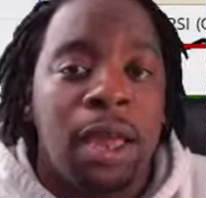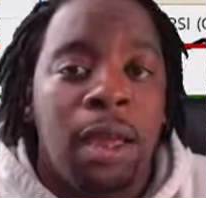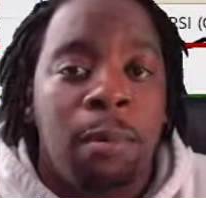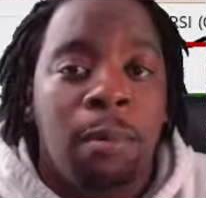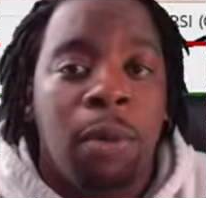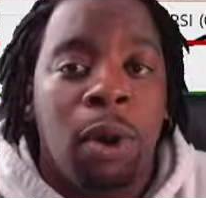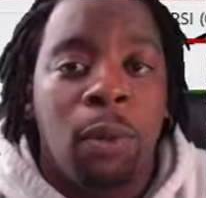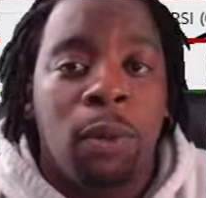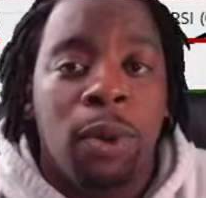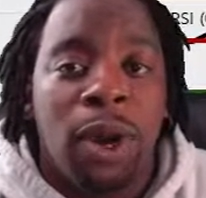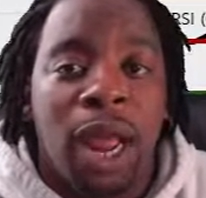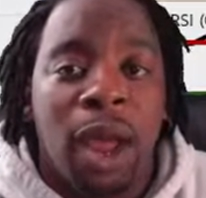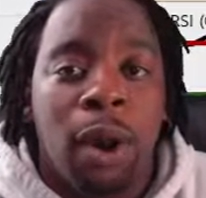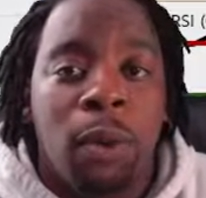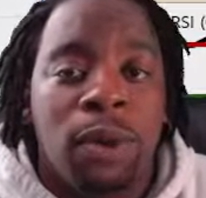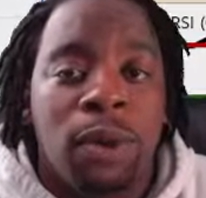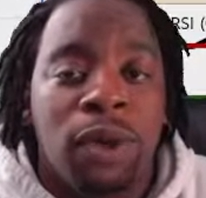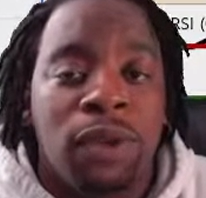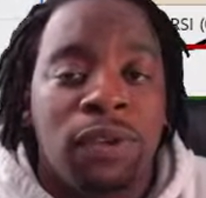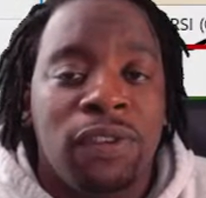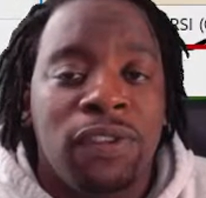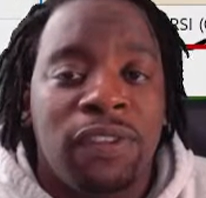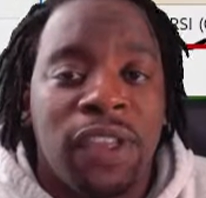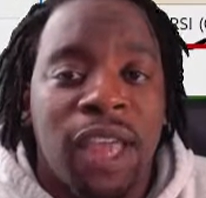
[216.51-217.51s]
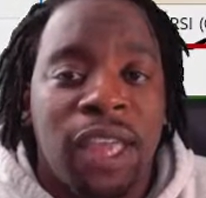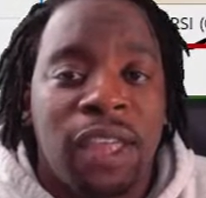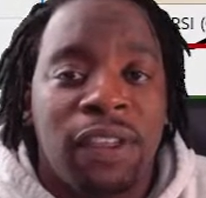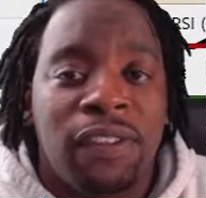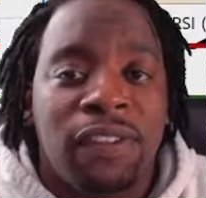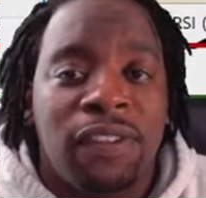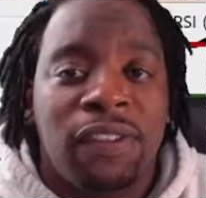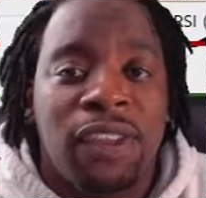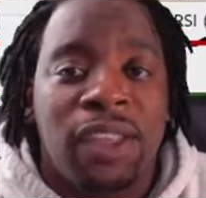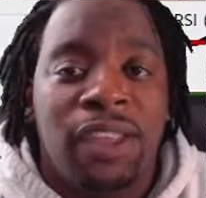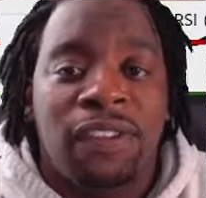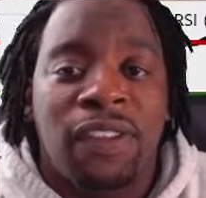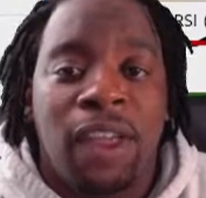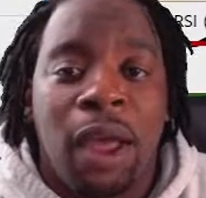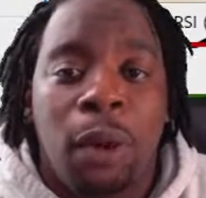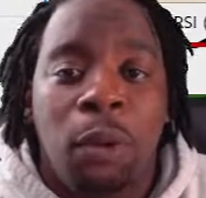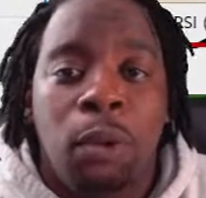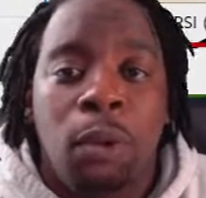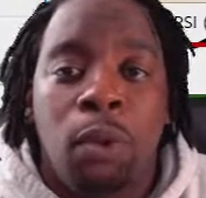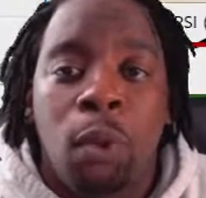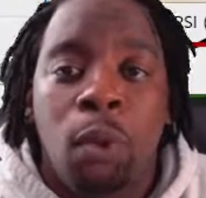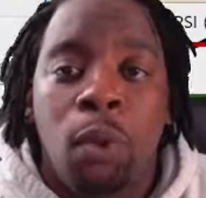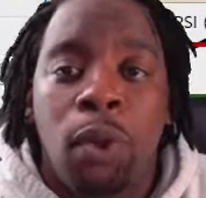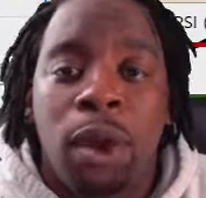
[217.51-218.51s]
But what I will say is this. I
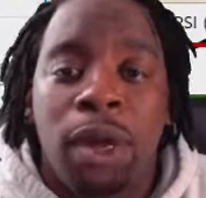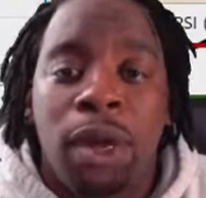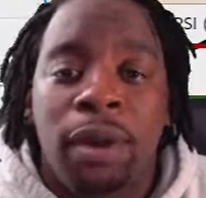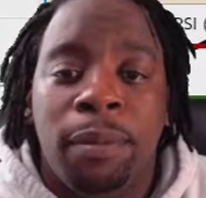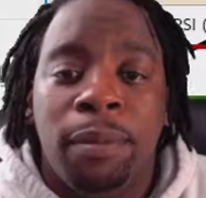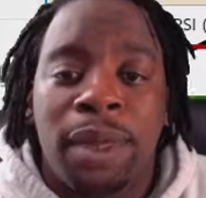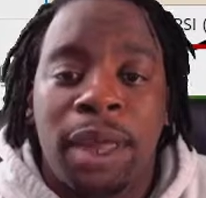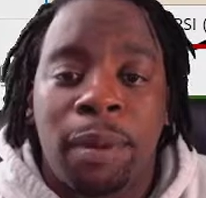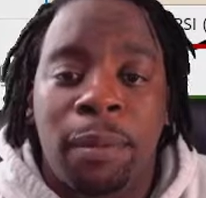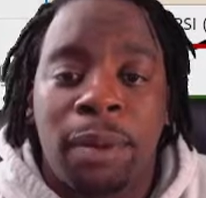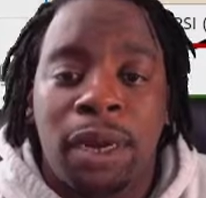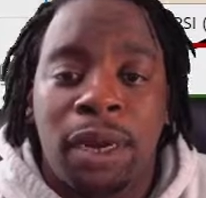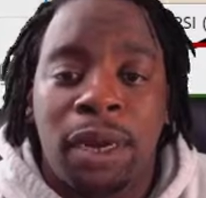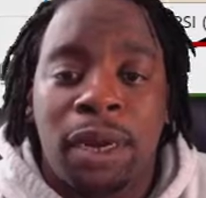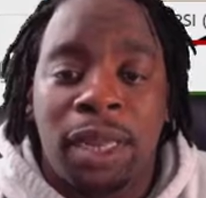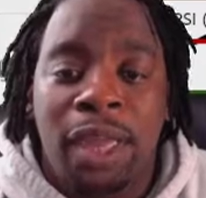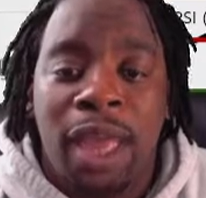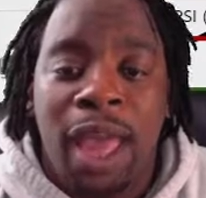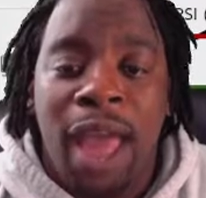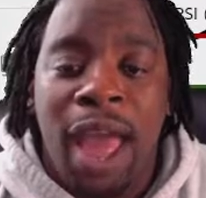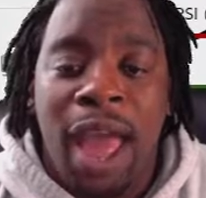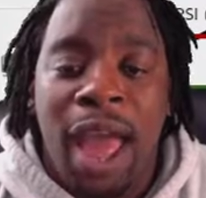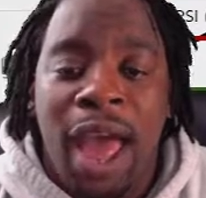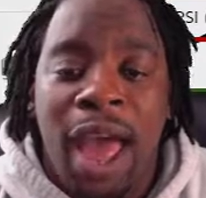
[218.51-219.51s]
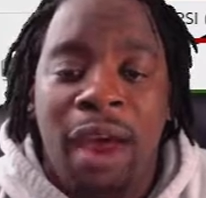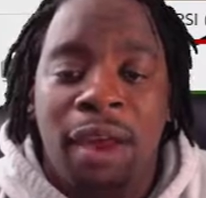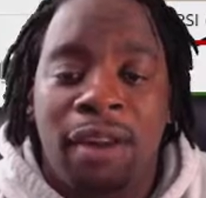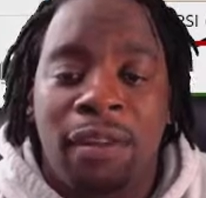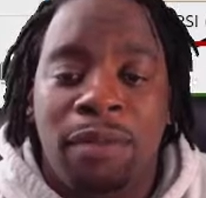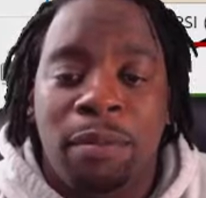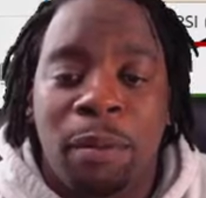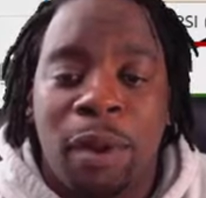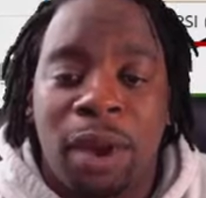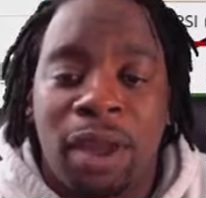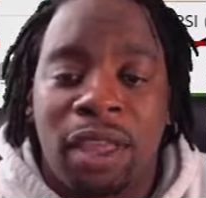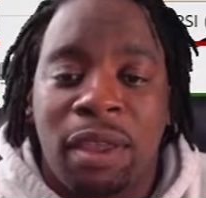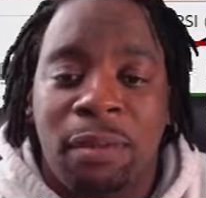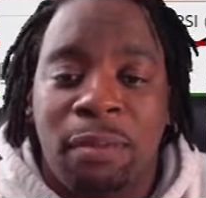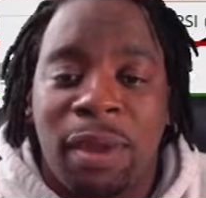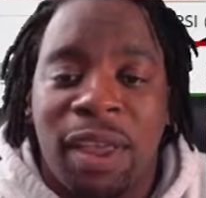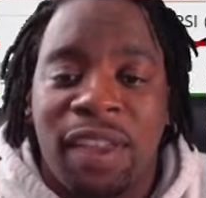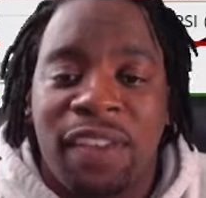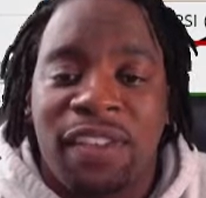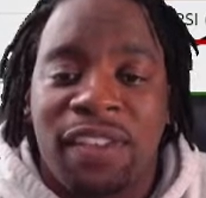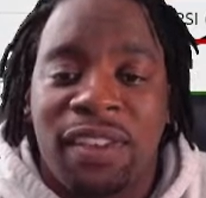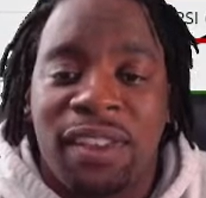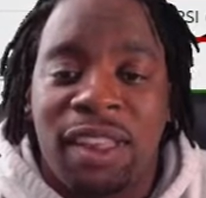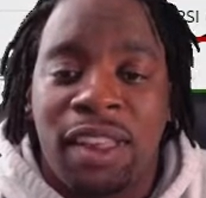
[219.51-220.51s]
want to be able to look at how this market
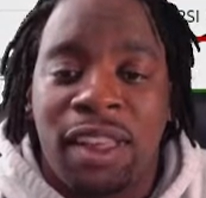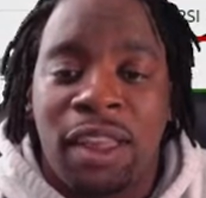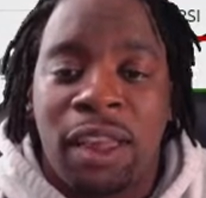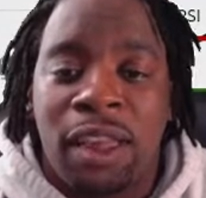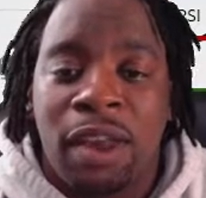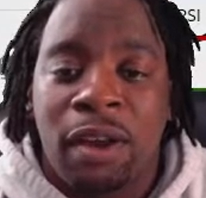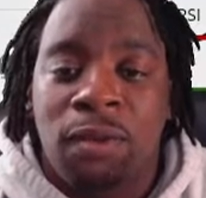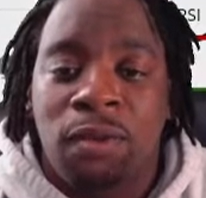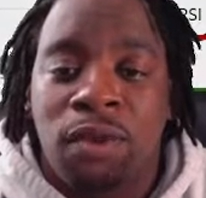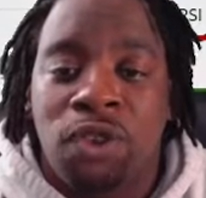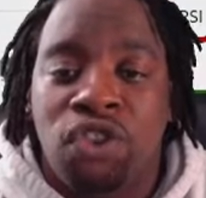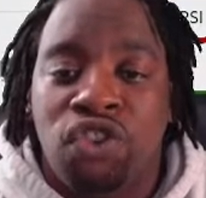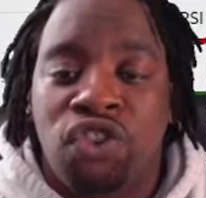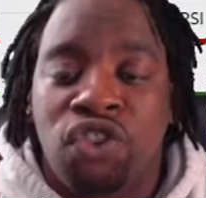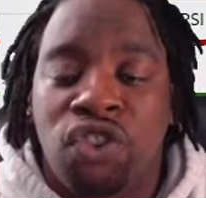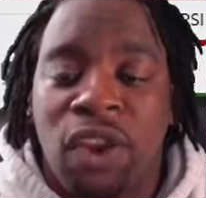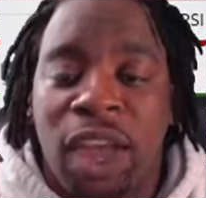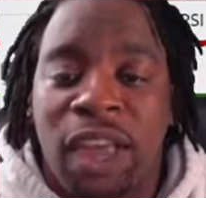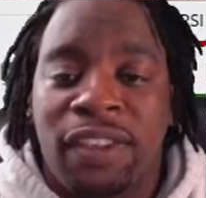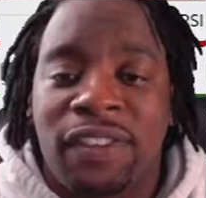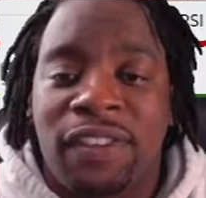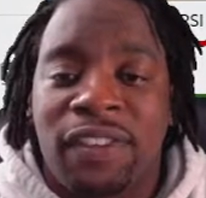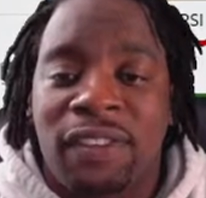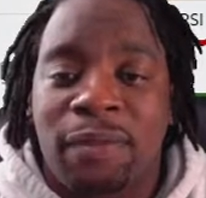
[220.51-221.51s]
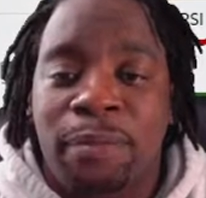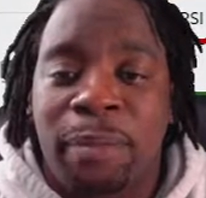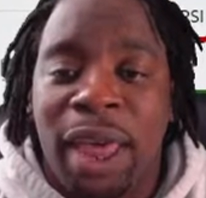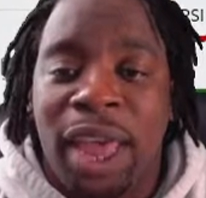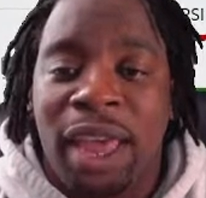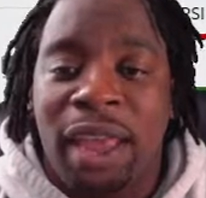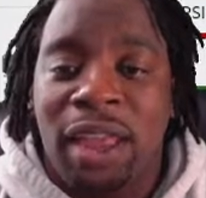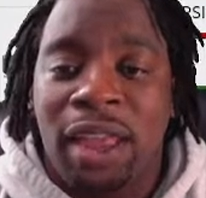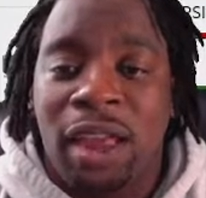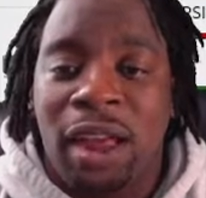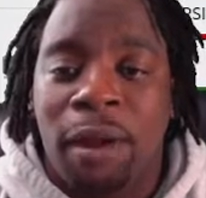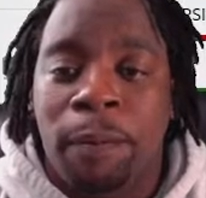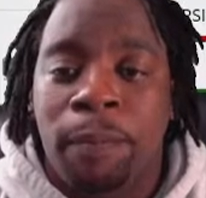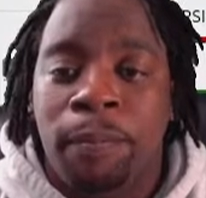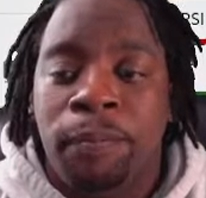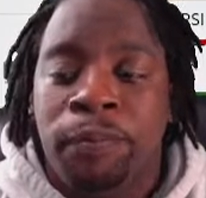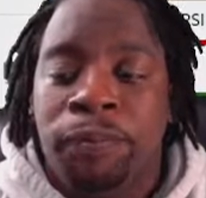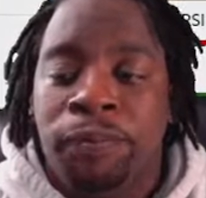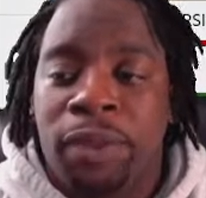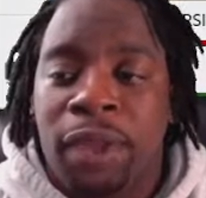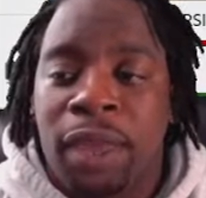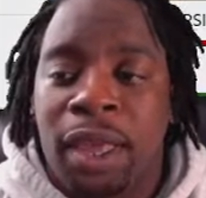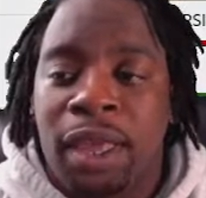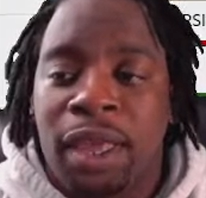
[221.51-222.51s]
basically retraces back up
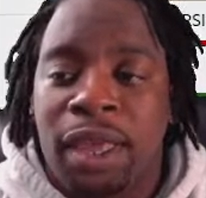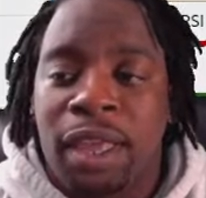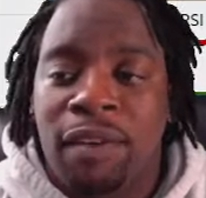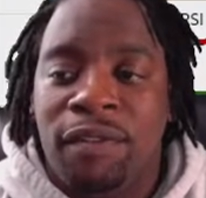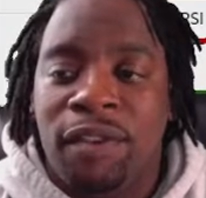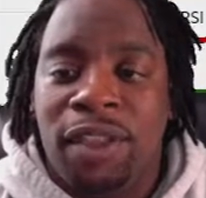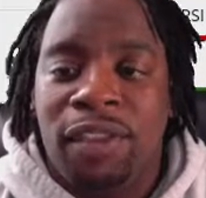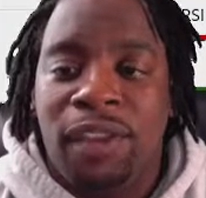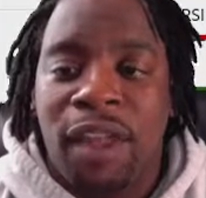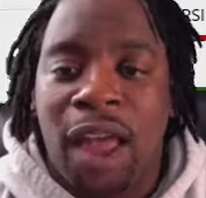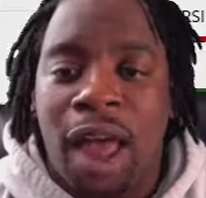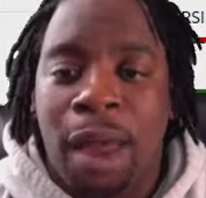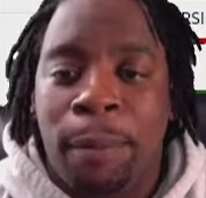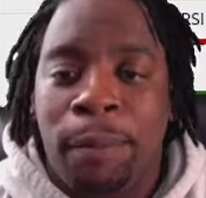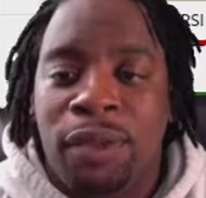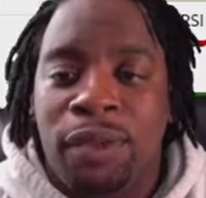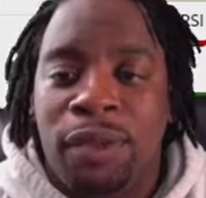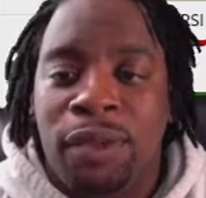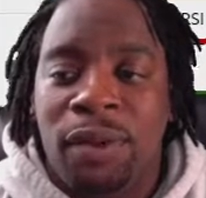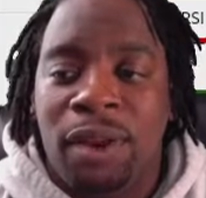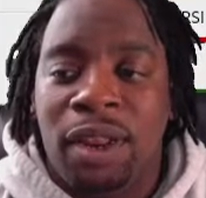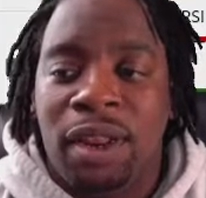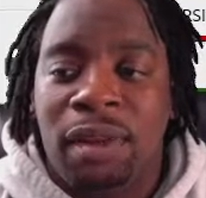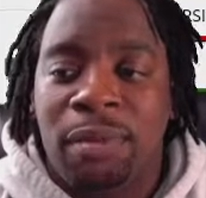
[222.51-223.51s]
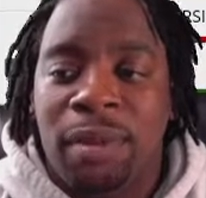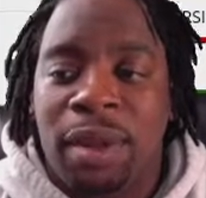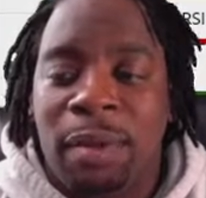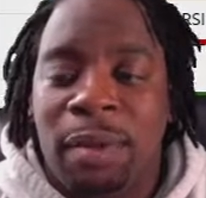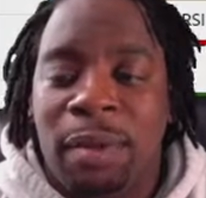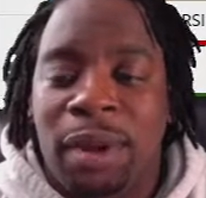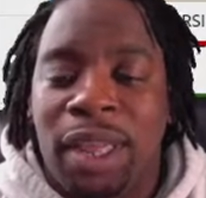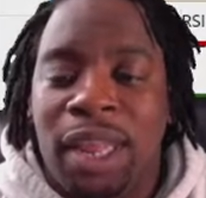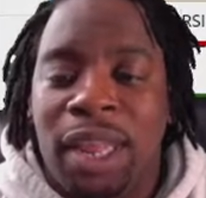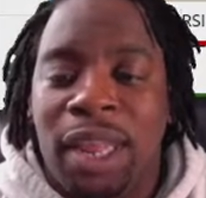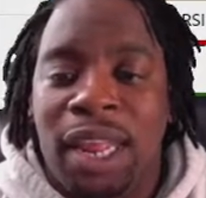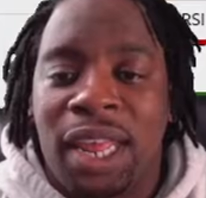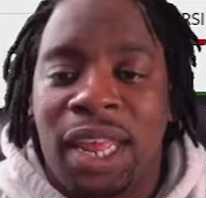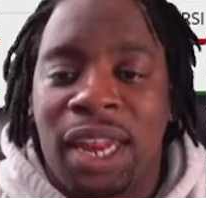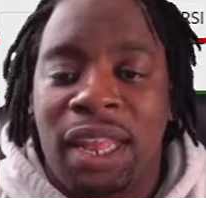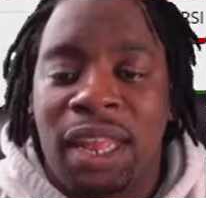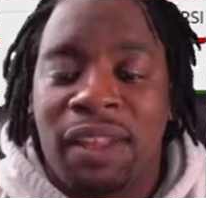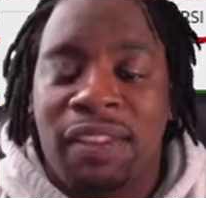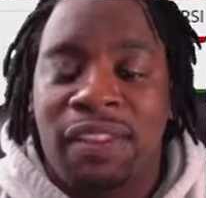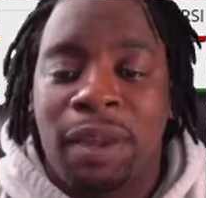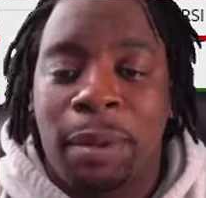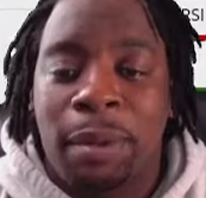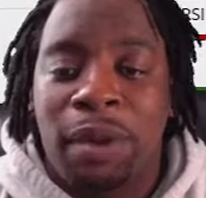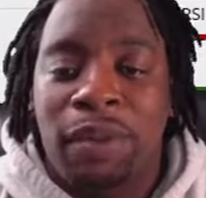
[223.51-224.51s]
and give us an opportunity to be able to get in at
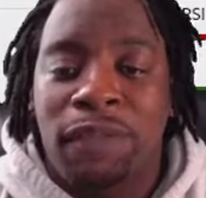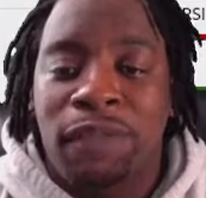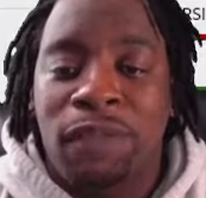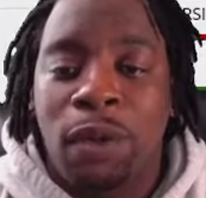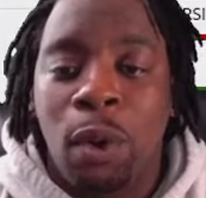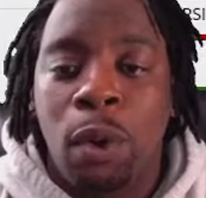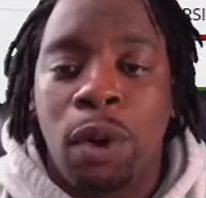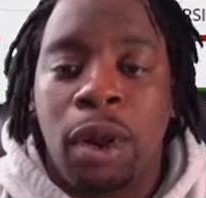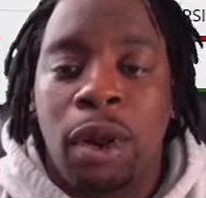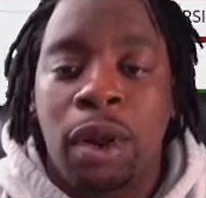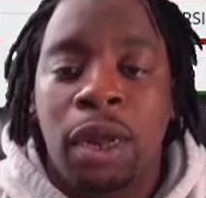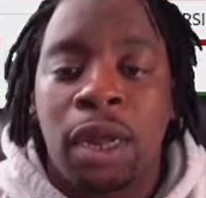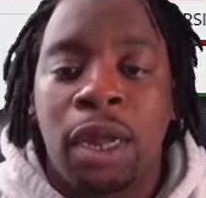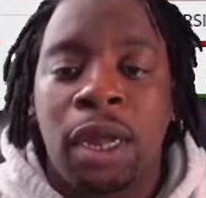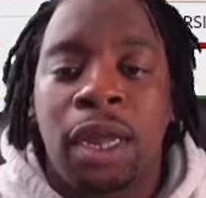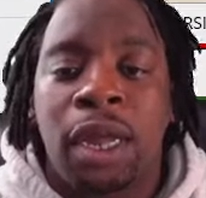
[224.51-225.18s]
74